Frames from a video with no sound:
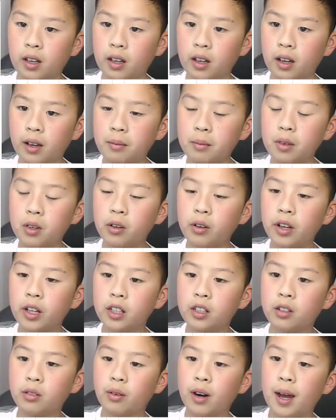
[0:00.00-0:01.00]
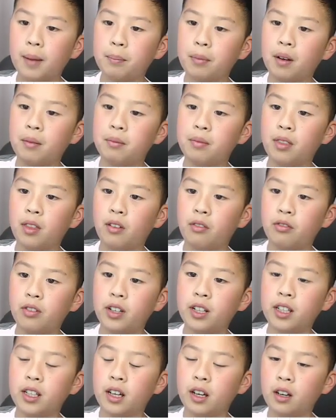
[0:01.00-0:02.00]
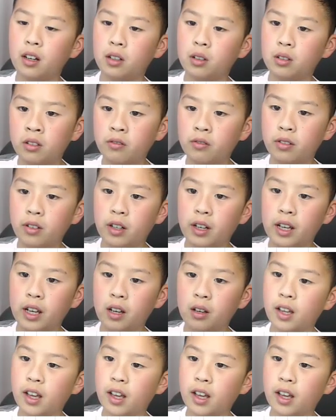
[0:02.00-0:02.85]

I'm going to wrap up the video for now.